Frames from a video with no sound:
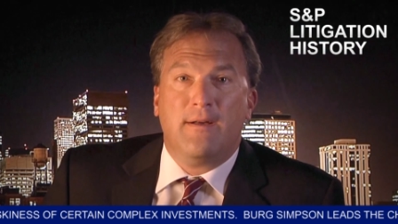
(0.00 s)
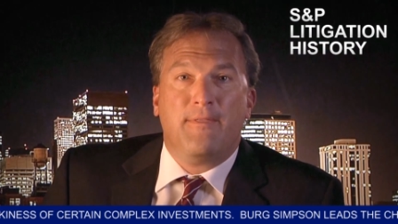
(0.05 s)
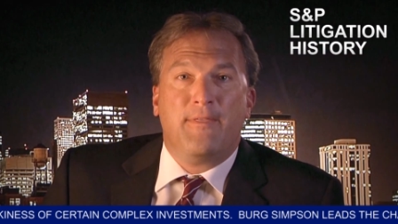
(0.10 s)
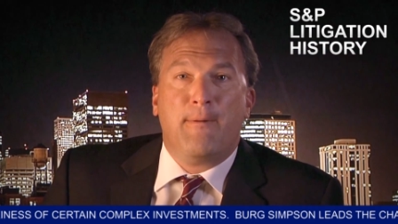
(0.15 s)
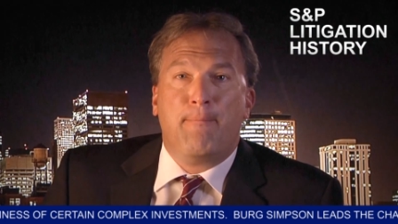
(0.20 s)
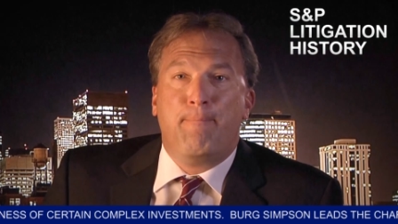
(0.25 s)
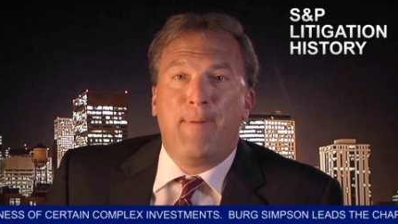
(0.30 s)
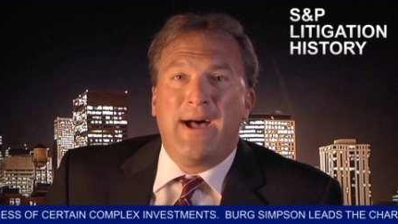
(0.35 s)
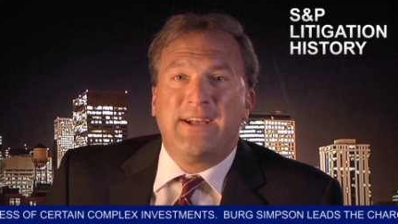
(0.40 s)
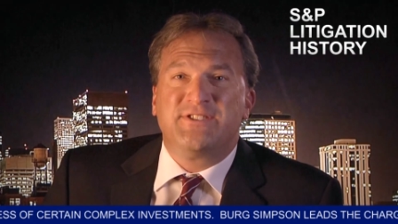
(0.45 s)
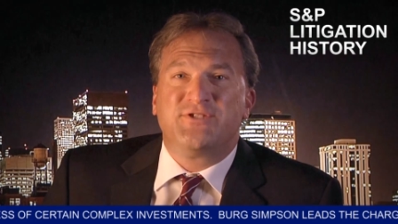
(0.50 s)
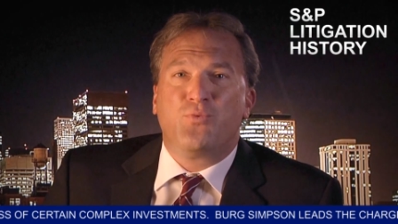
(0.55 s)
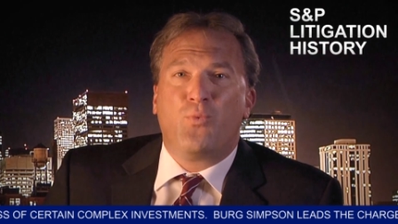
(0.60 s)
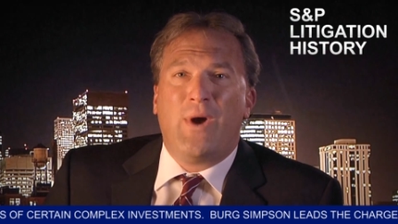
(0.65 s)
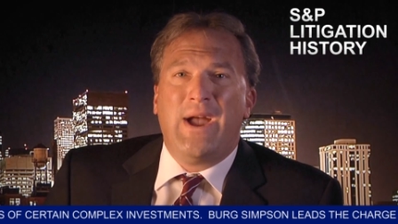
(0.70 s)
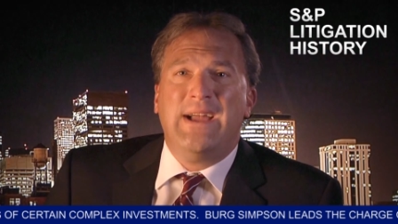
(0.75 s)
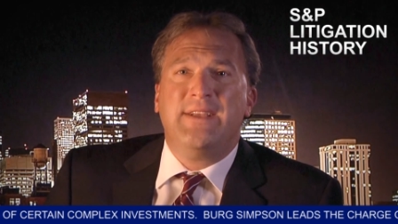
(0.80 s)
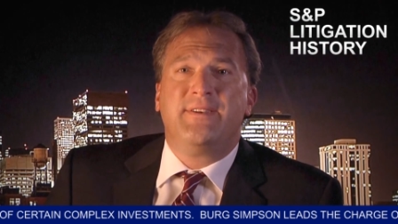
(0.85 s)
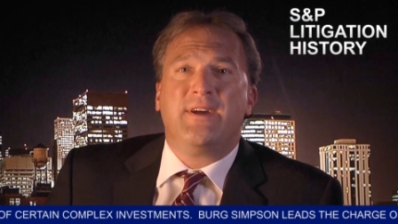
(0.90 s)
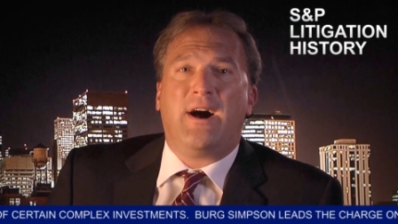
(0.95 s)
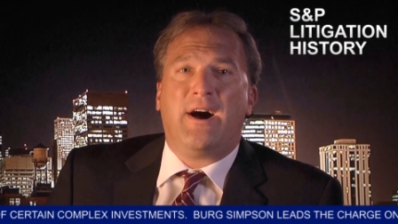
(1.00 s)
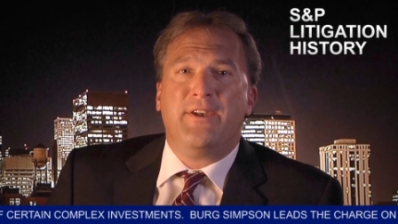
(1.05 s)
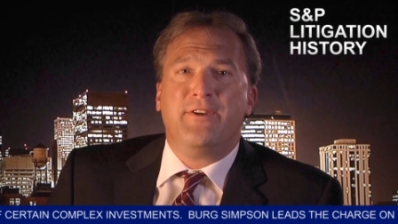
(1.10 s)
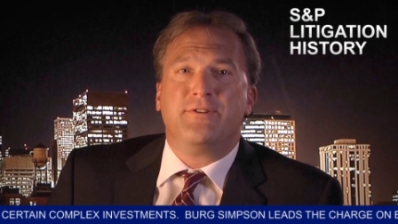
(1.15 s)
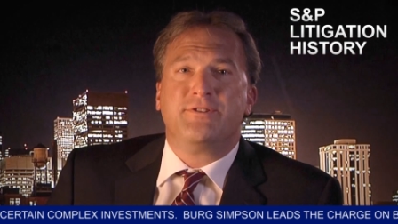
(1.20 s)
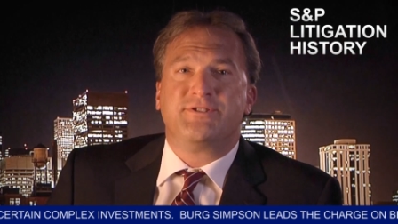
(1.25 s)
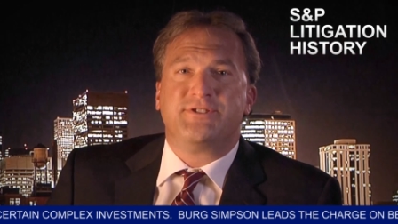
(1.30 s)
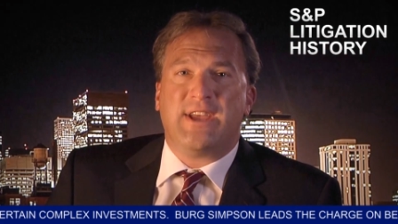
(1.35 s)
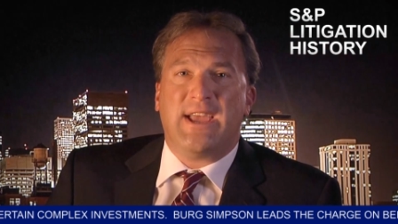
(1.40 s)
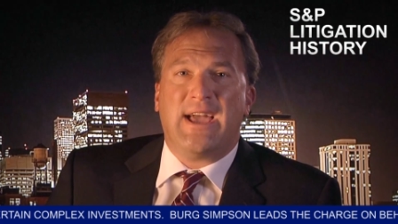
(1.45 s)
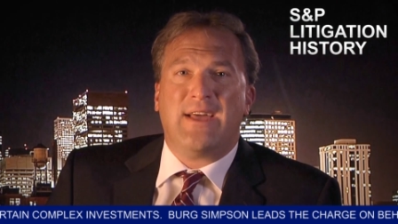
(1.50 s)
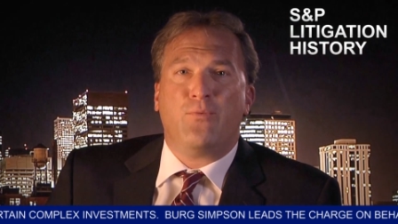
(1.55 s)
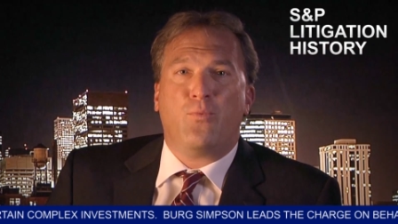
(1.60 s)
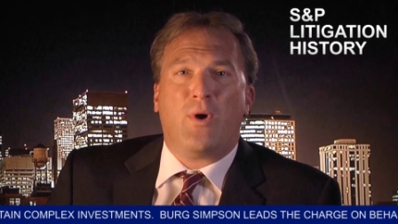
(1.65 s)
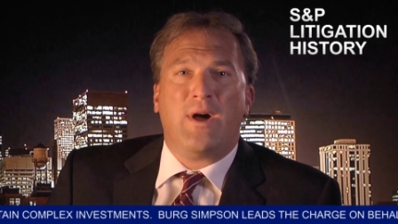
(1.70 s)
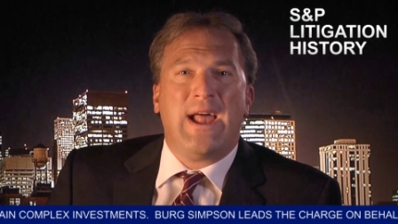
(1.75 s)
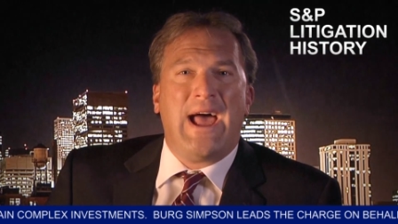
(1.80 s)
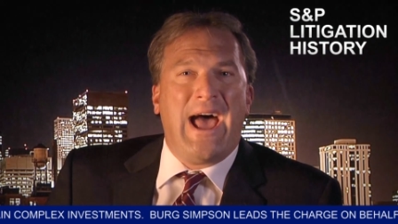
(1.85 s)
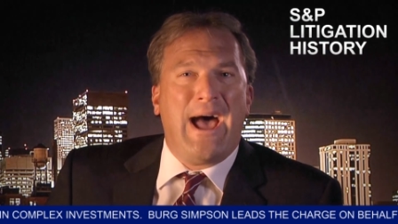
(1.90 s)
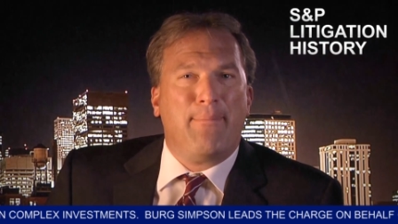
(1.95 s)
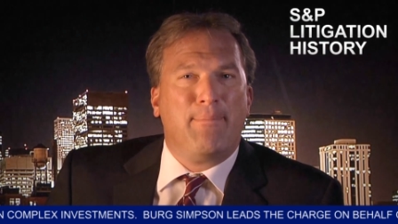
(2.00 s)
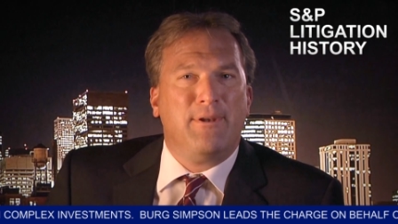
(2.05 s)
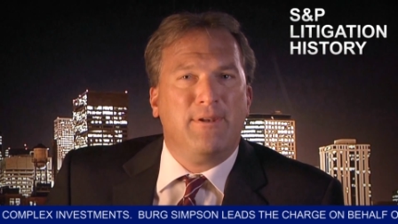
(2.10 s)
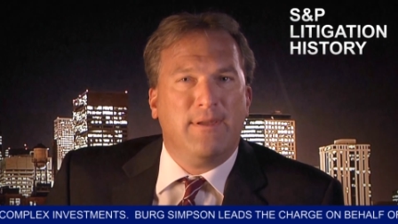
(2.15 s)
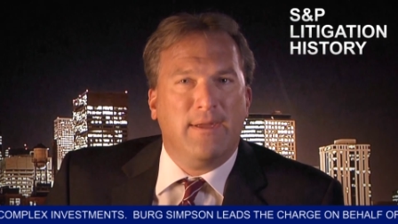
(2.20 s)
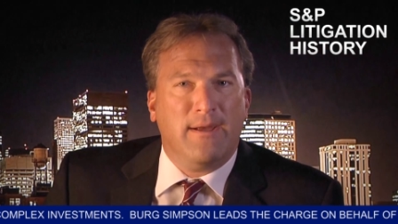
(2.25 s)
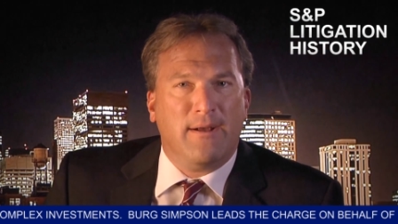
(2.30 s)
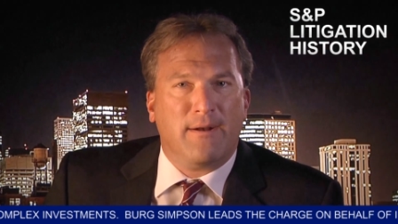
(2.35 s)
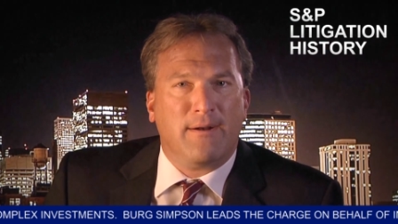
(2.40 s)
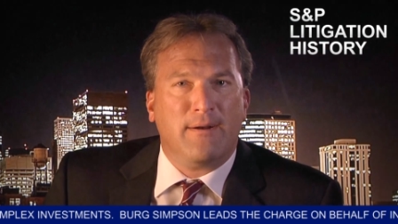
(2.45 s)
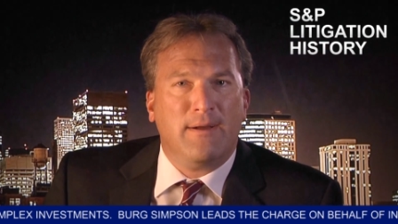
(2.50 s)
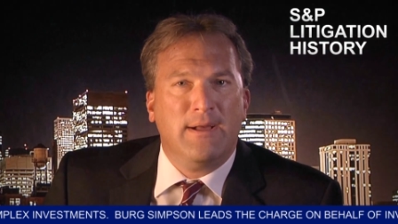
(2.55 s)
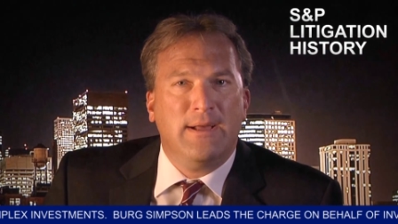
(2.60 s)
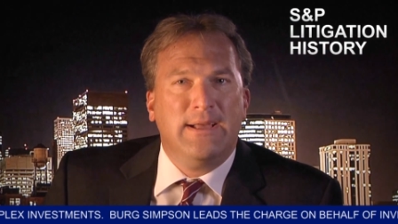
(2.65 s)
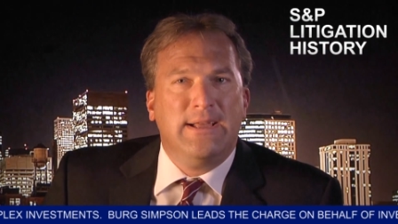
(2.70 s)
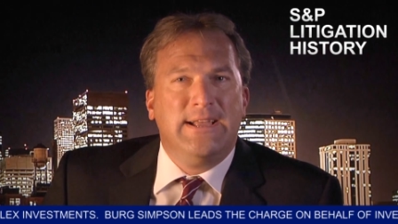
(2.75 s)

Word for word: The best way to understand what happened here